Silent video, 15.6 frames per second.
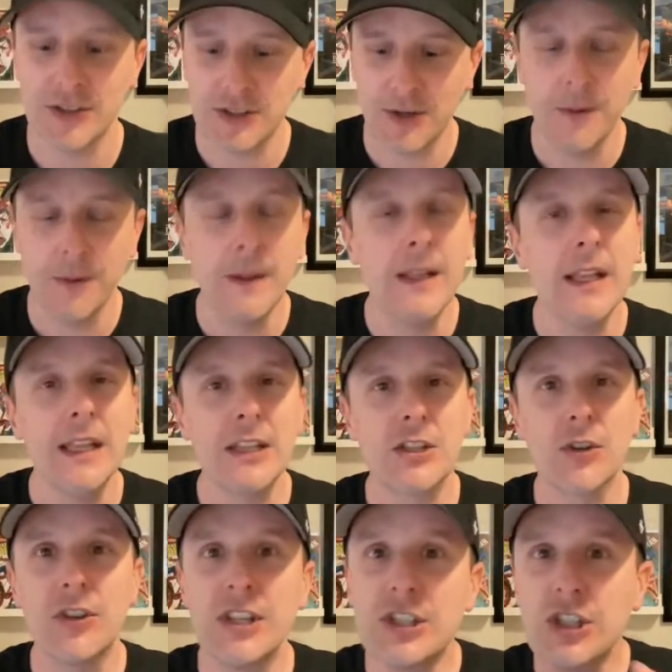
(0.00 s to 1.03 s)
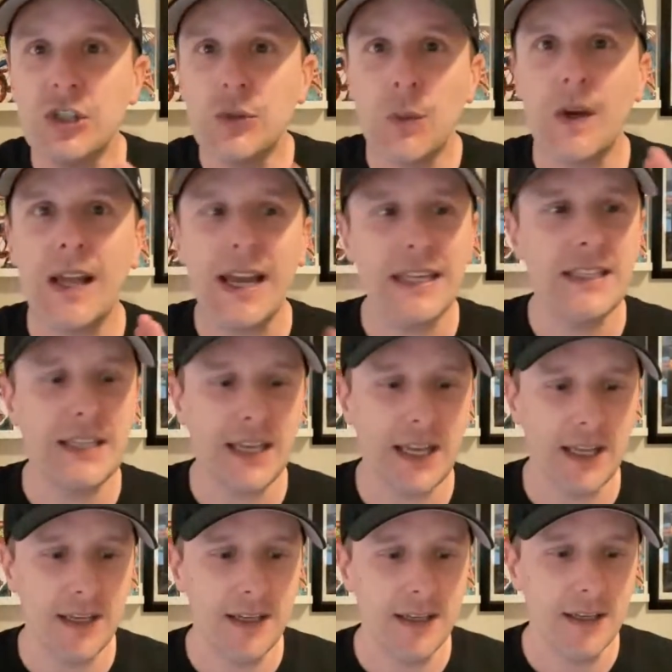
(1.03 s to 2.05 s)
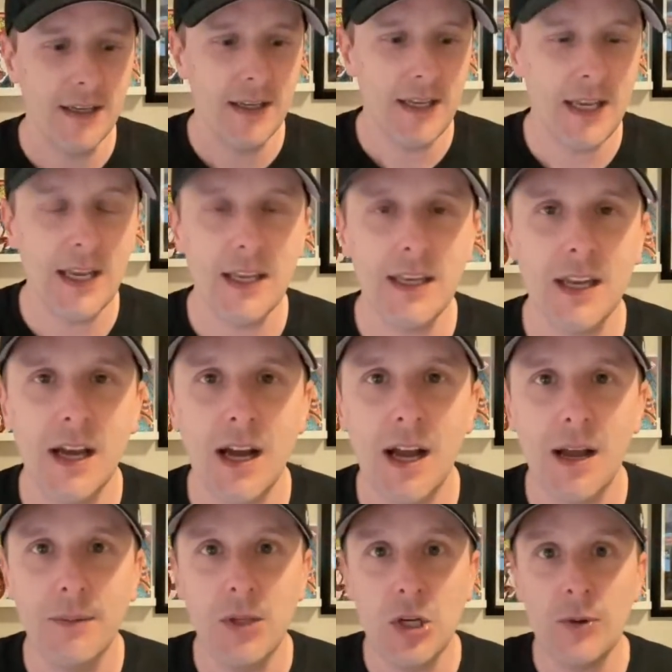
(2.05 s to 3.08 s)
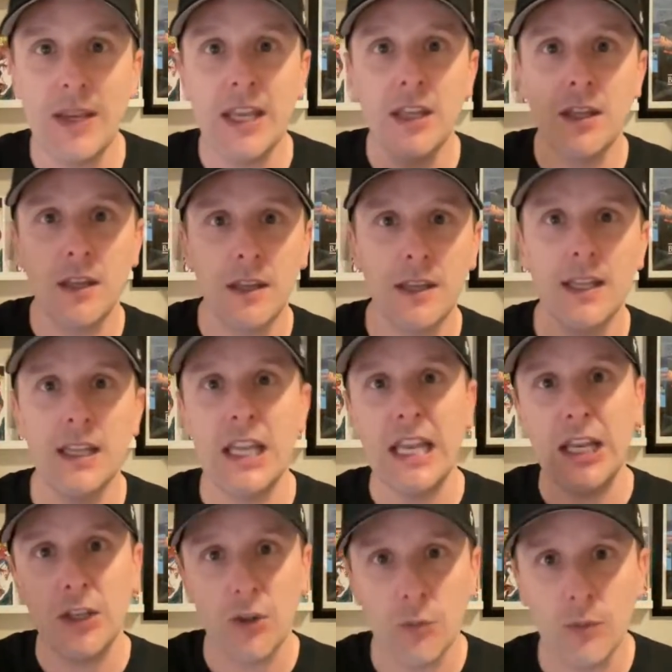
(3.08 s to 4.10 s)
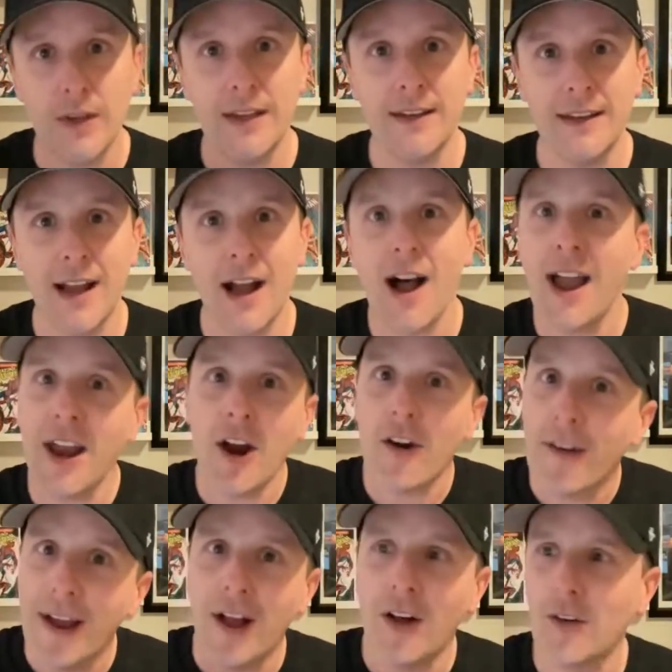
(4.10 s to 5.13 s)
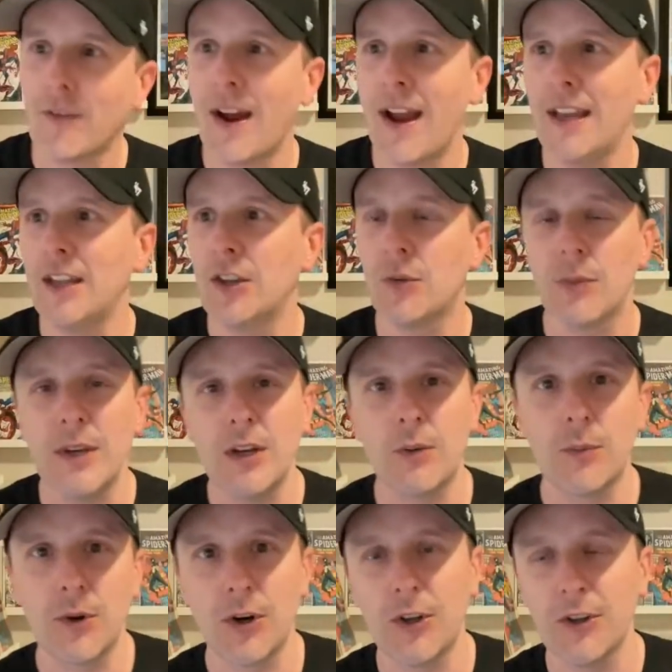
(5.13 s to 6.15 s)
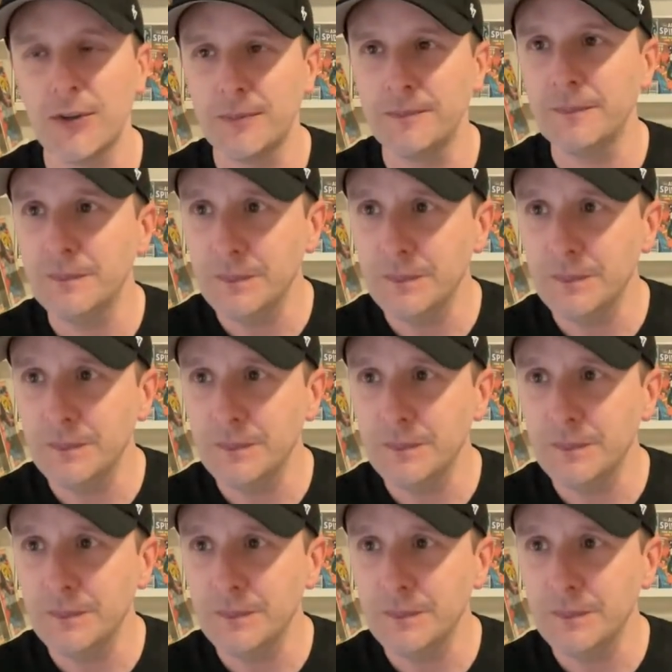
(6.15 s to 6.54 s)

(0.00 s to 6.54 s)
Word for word: So, so this is what I did in uh, you know in in in the in IRL, right, in the real world,